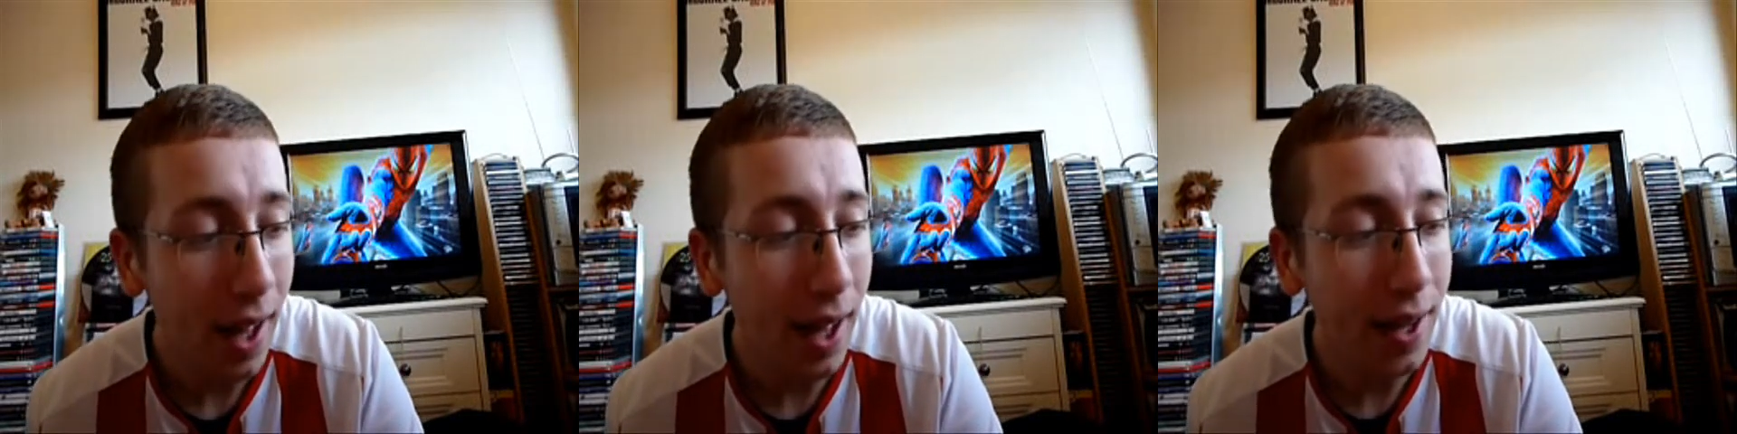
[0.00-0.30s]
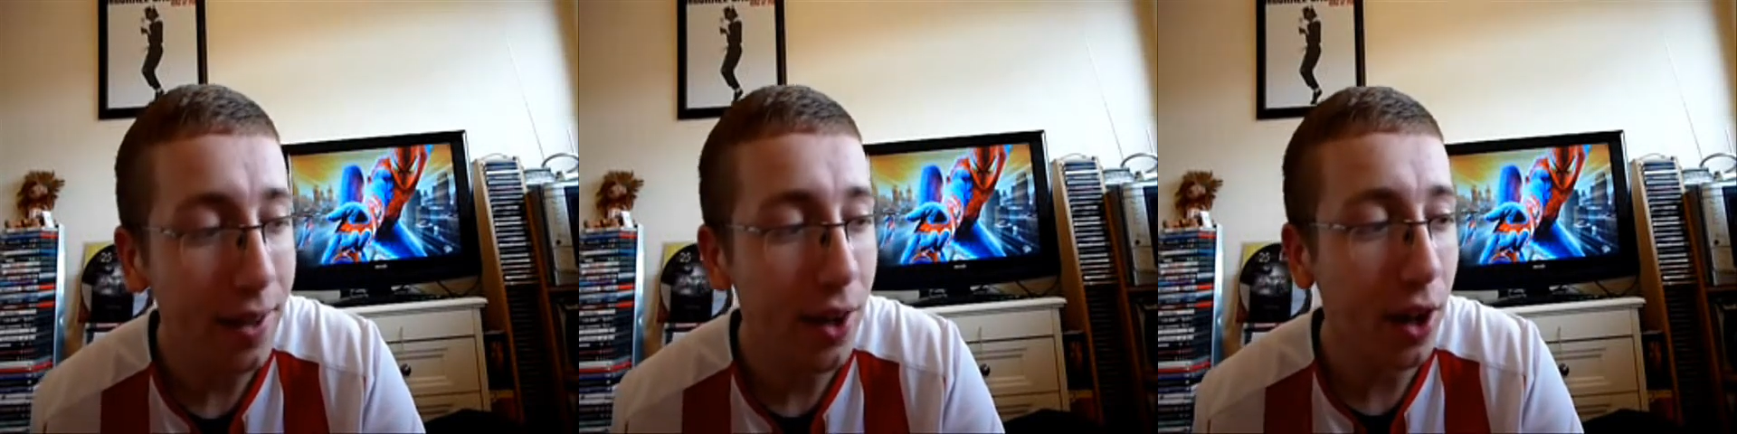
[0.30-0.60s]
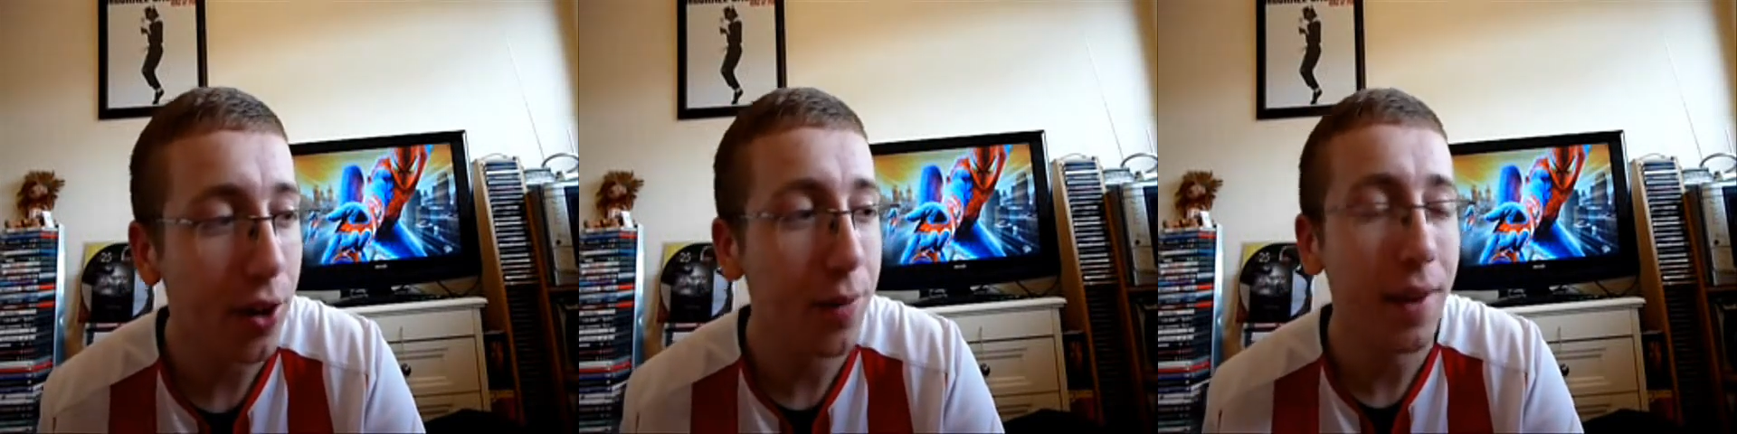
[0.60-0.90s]
and
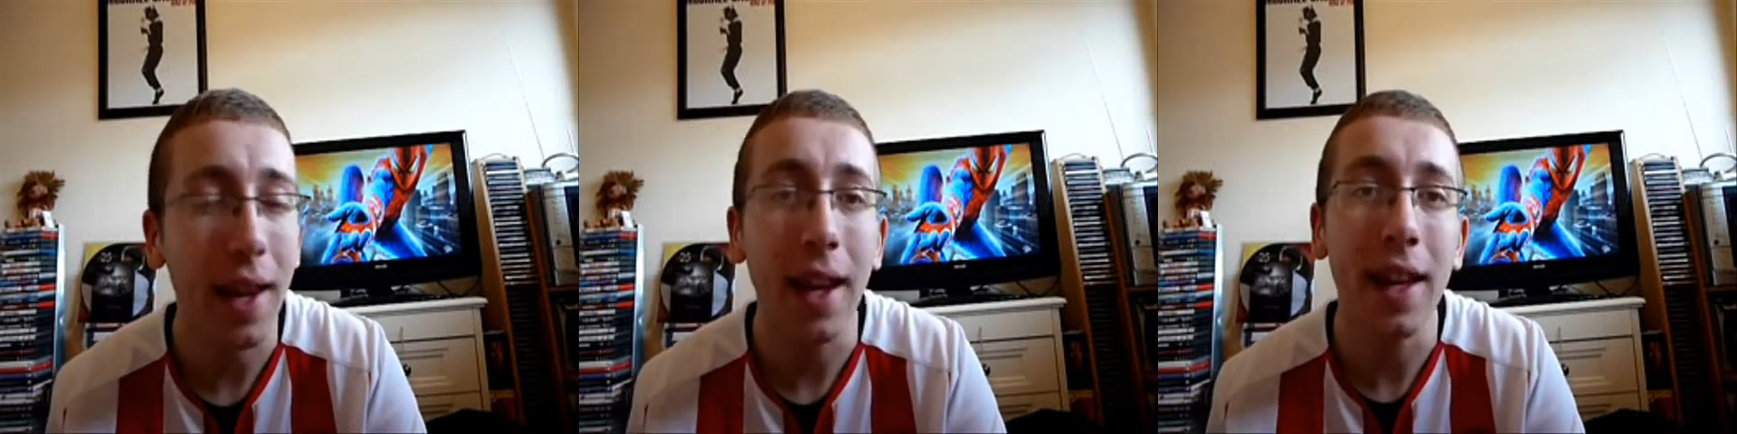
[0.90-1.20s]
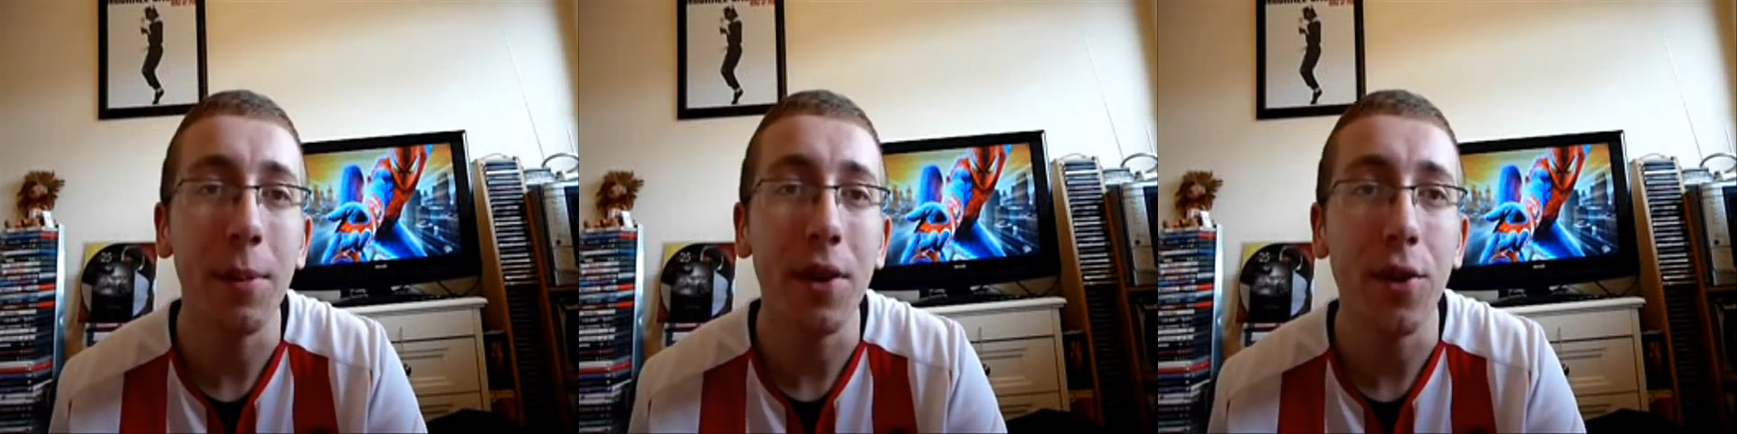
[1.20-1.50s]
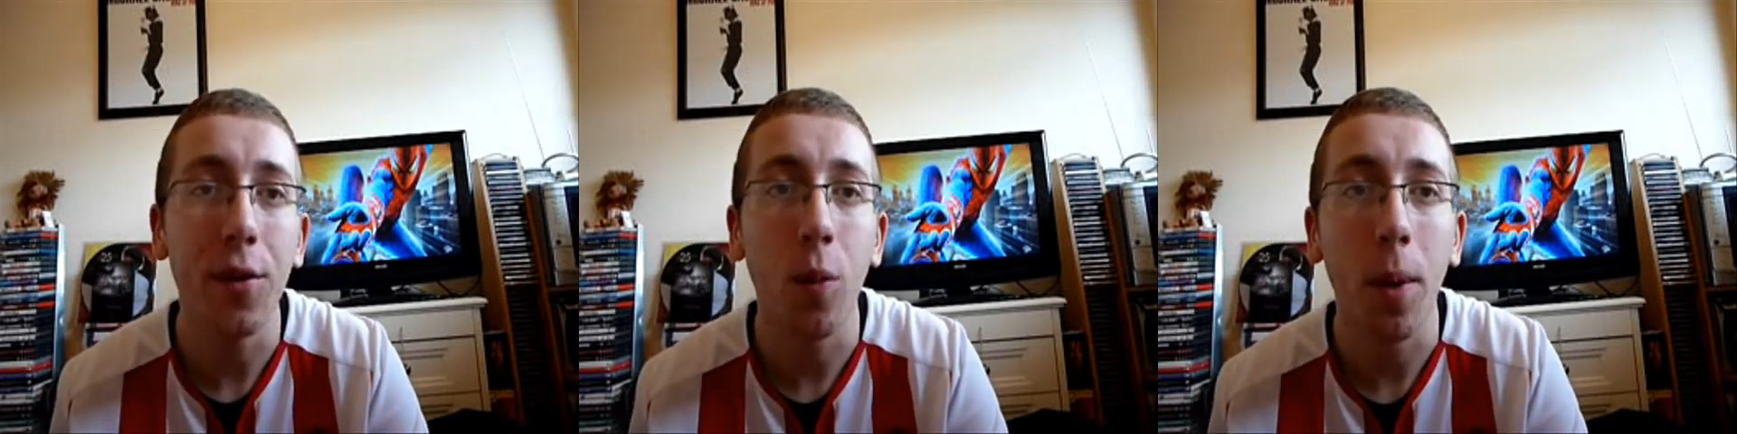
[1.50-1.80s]
kind of take enemies
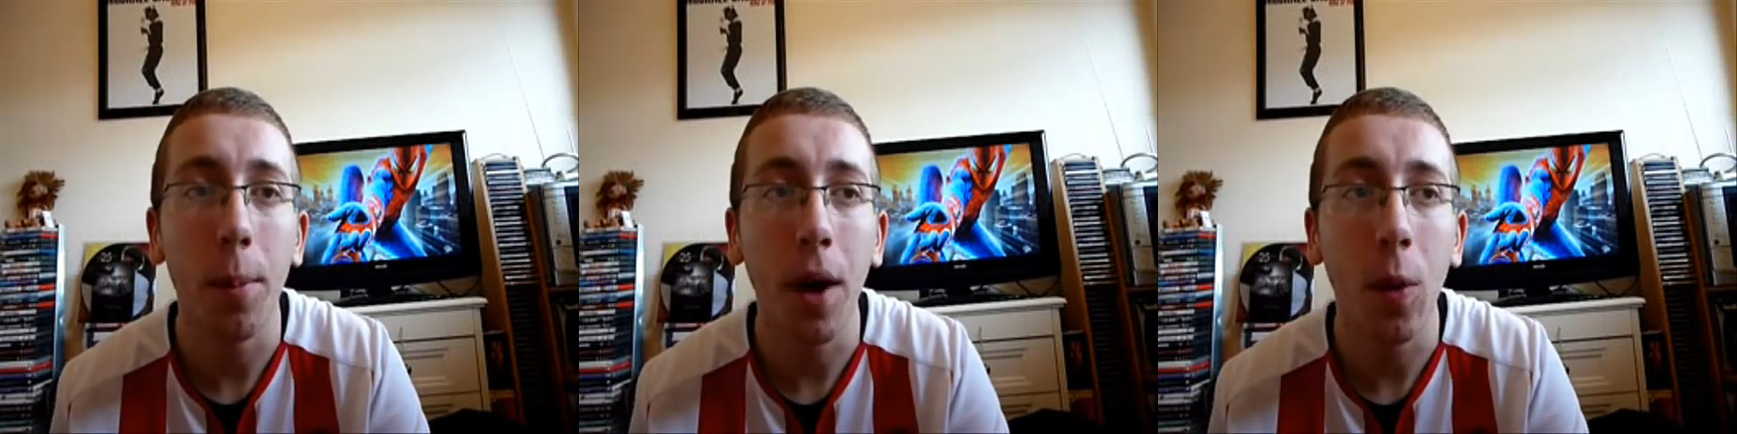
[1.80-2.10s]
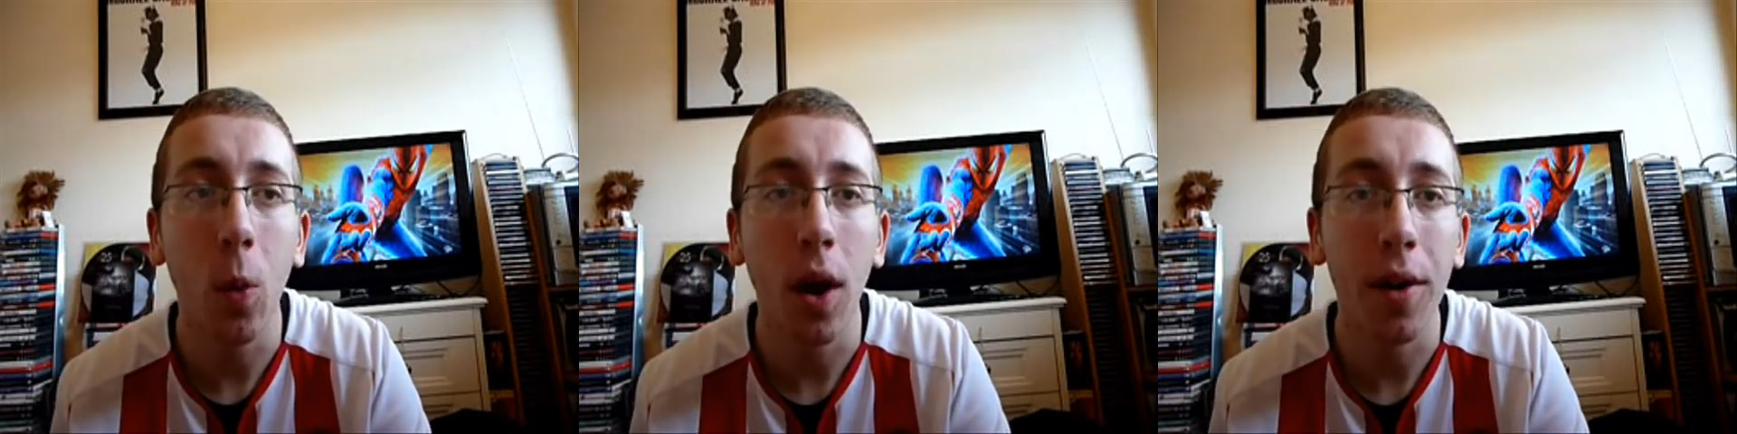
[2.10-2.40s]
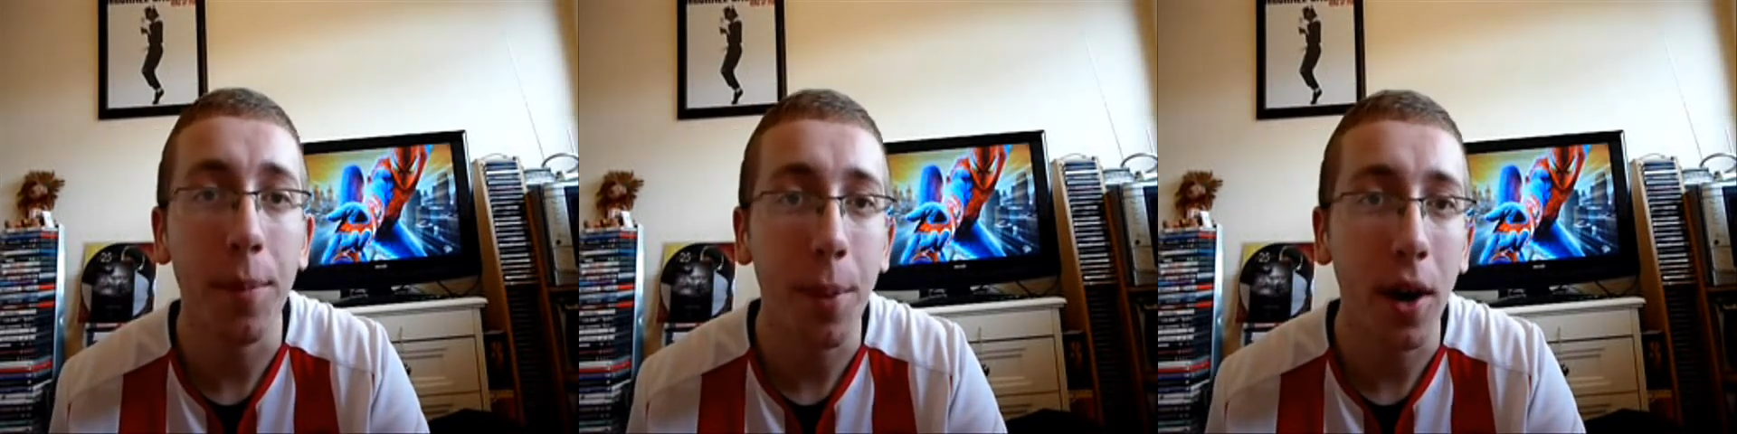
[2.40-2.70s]
off one by
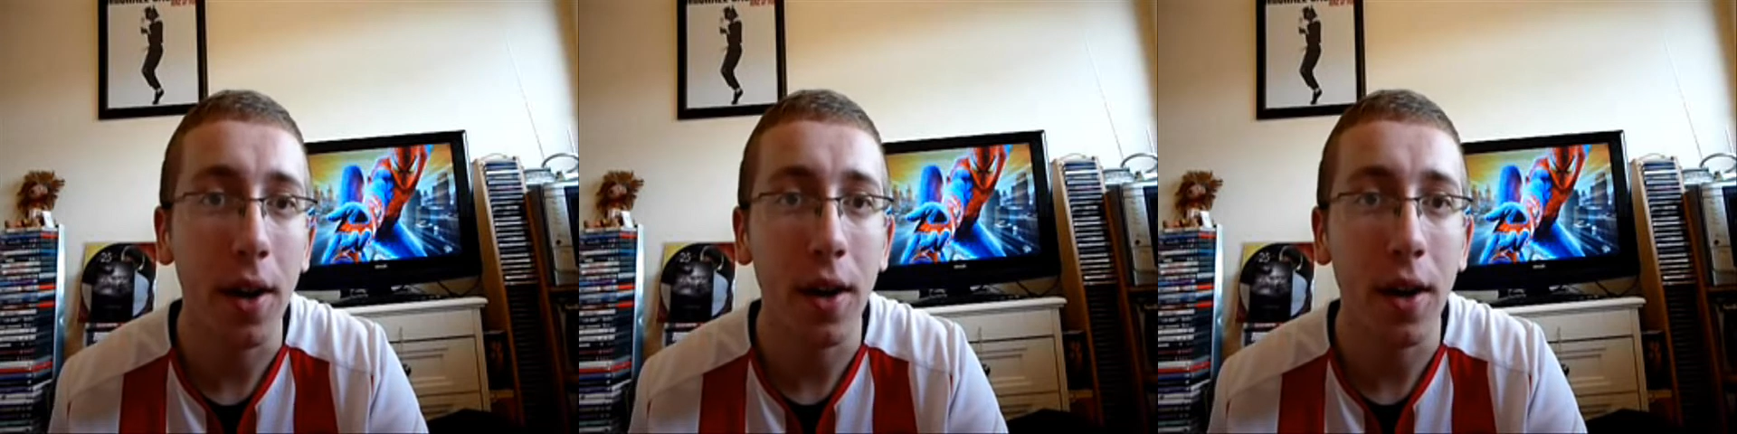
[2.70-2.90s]
one by